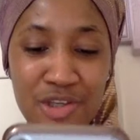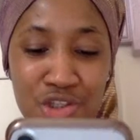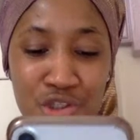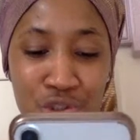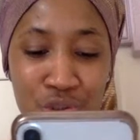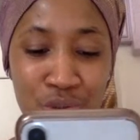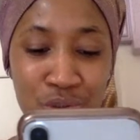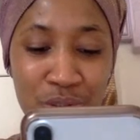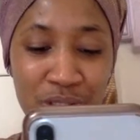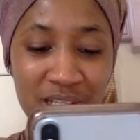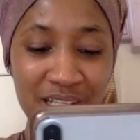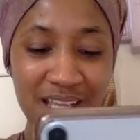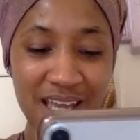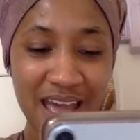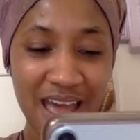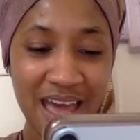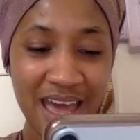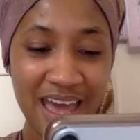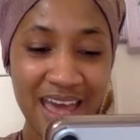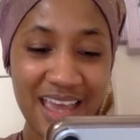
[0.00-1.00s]
and join,
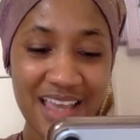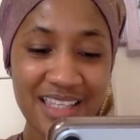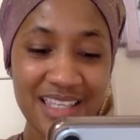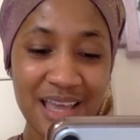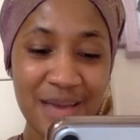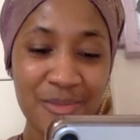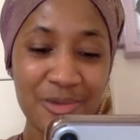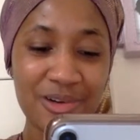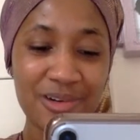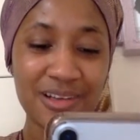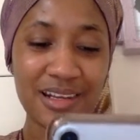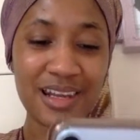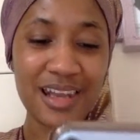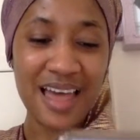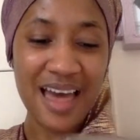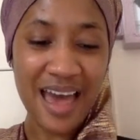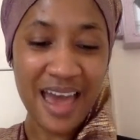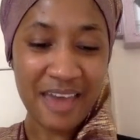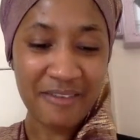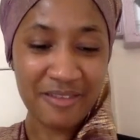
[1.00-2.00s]
guys. I'm on
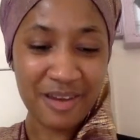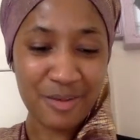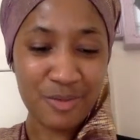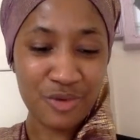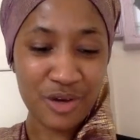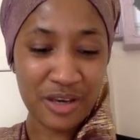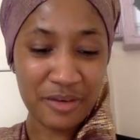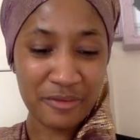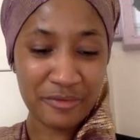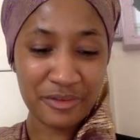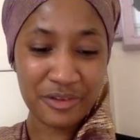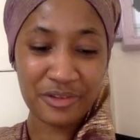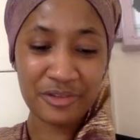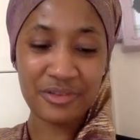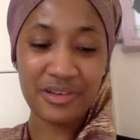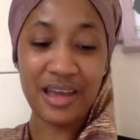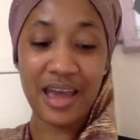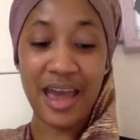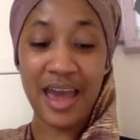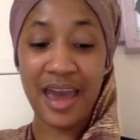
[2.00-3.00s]
live. I'm waiting for
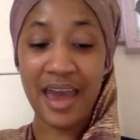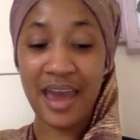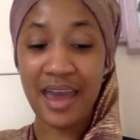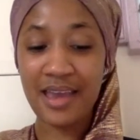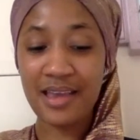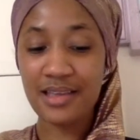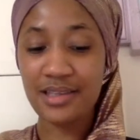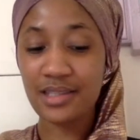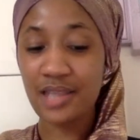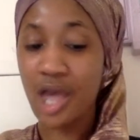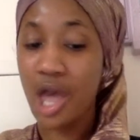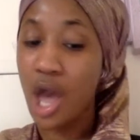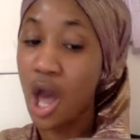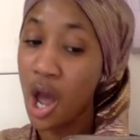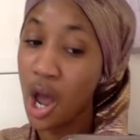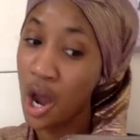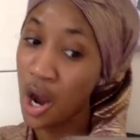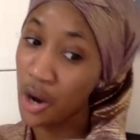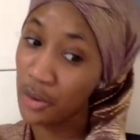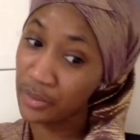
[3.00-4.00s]
you guys.
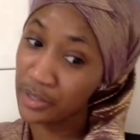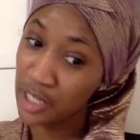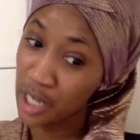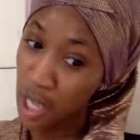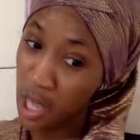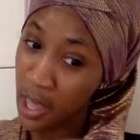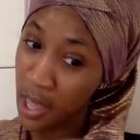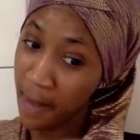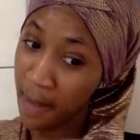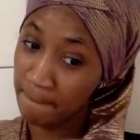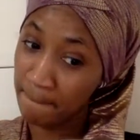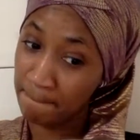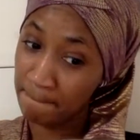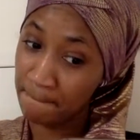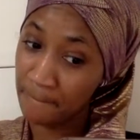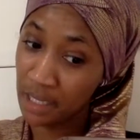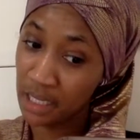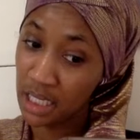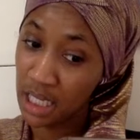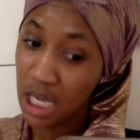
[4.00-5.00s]
Hurry up.
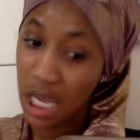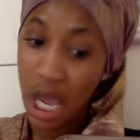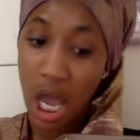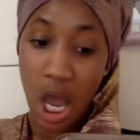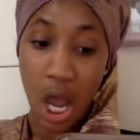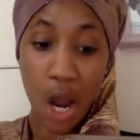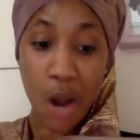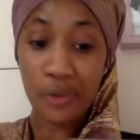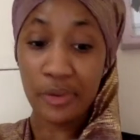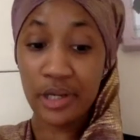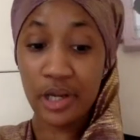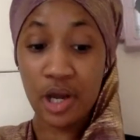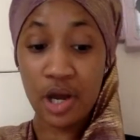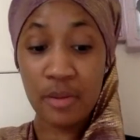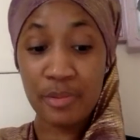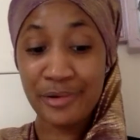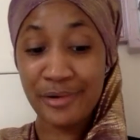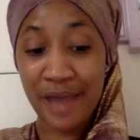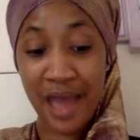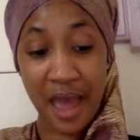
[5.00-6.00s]
Hurry
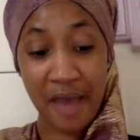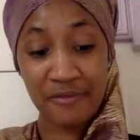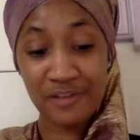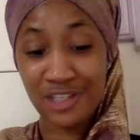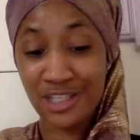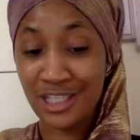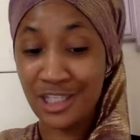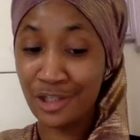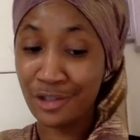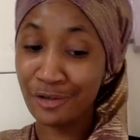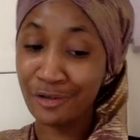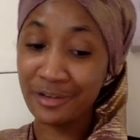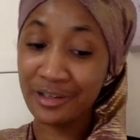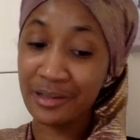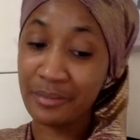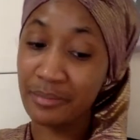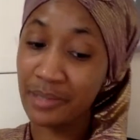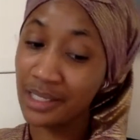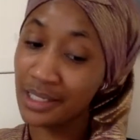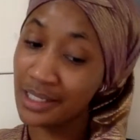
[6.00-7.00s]
up. You have just
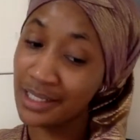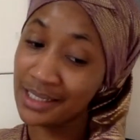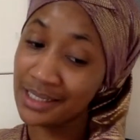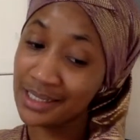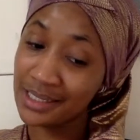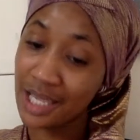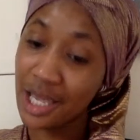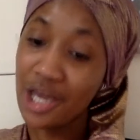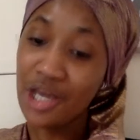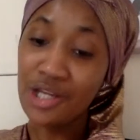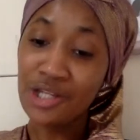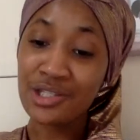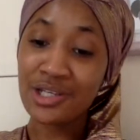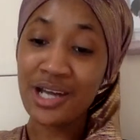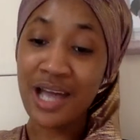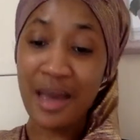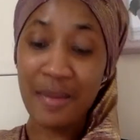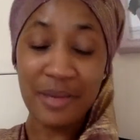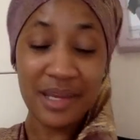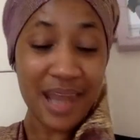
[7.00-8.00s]
30 minutes to
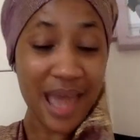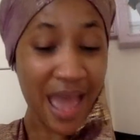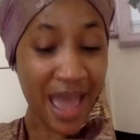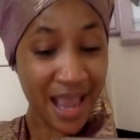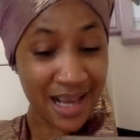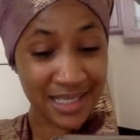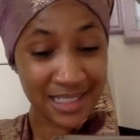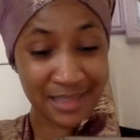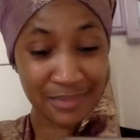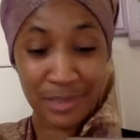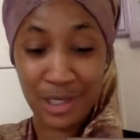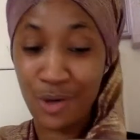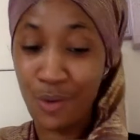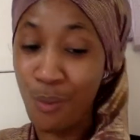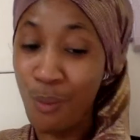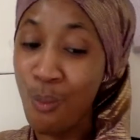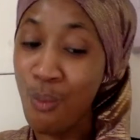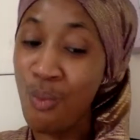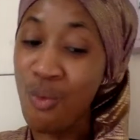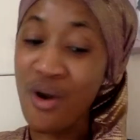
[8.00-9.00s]
come and ask me
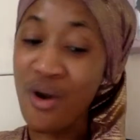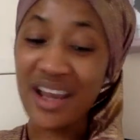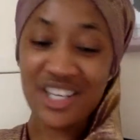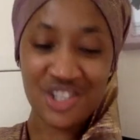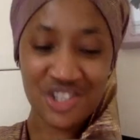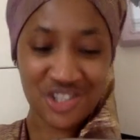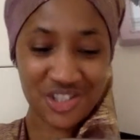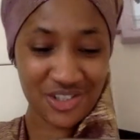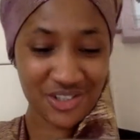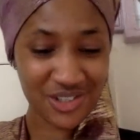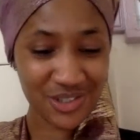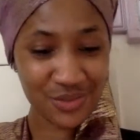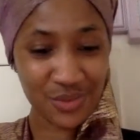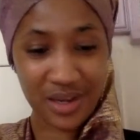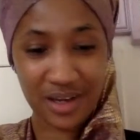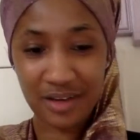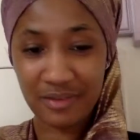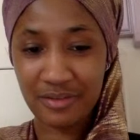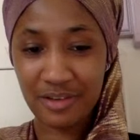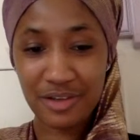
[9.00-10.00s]
questions.
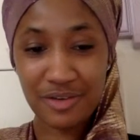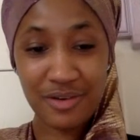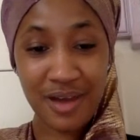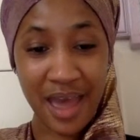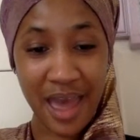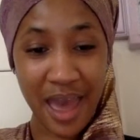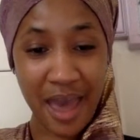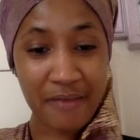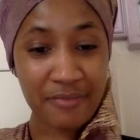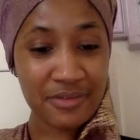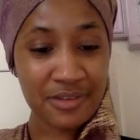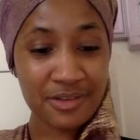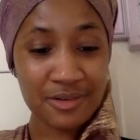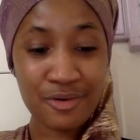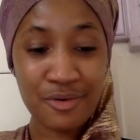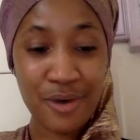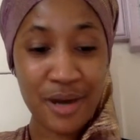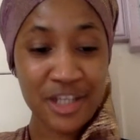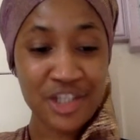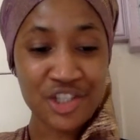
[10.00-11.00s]
Whatever you have to
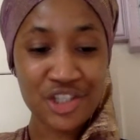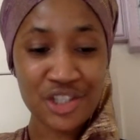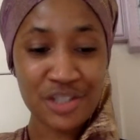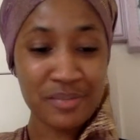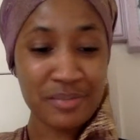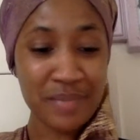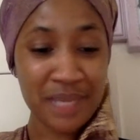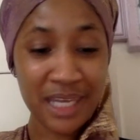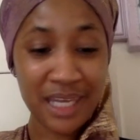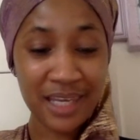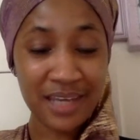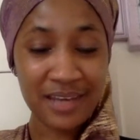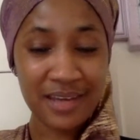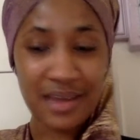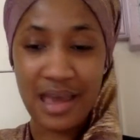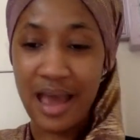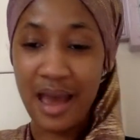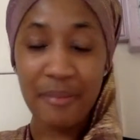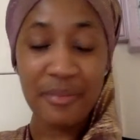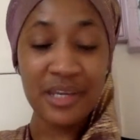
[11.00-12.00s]
question me,
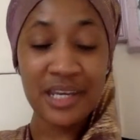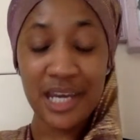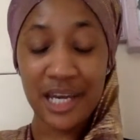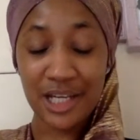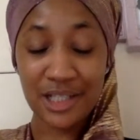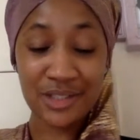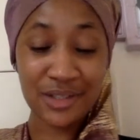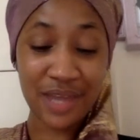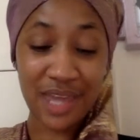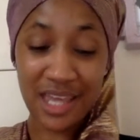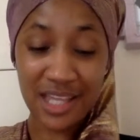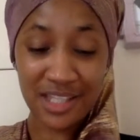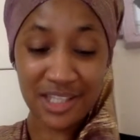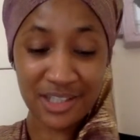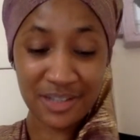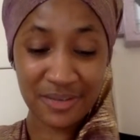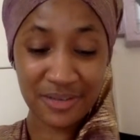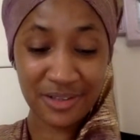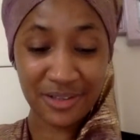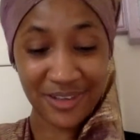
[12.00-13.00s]
I'm here to
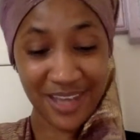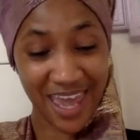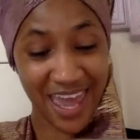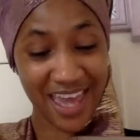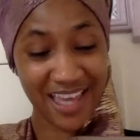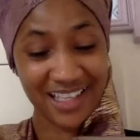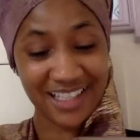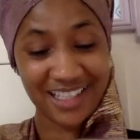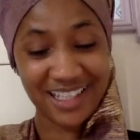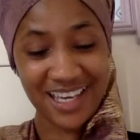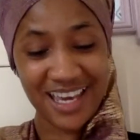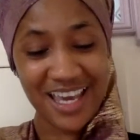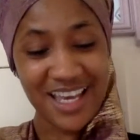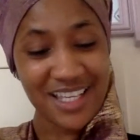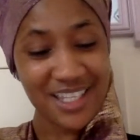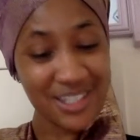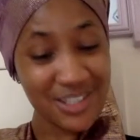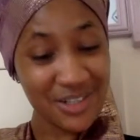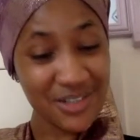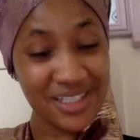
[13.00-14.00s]
answer it, okay?
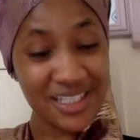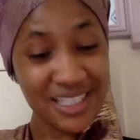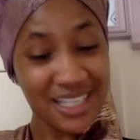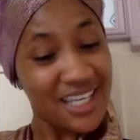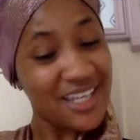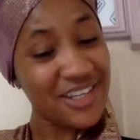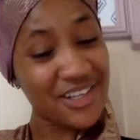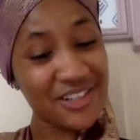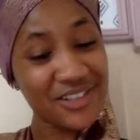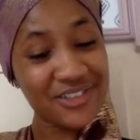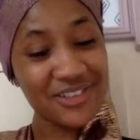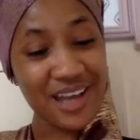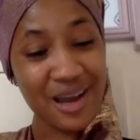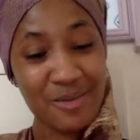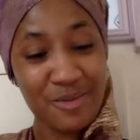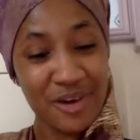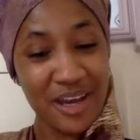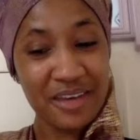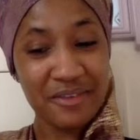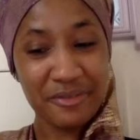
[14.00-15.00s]
So see you.
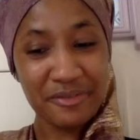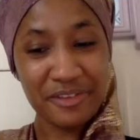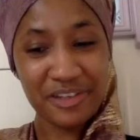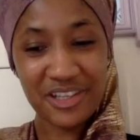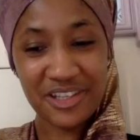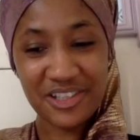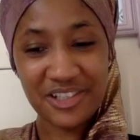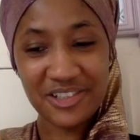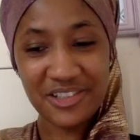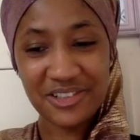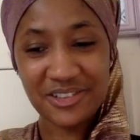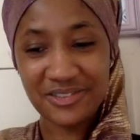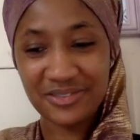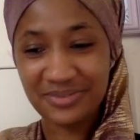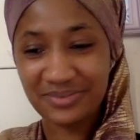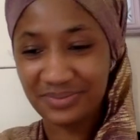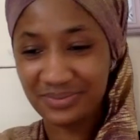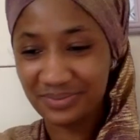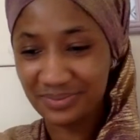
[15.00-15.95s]
I'm waiting for you.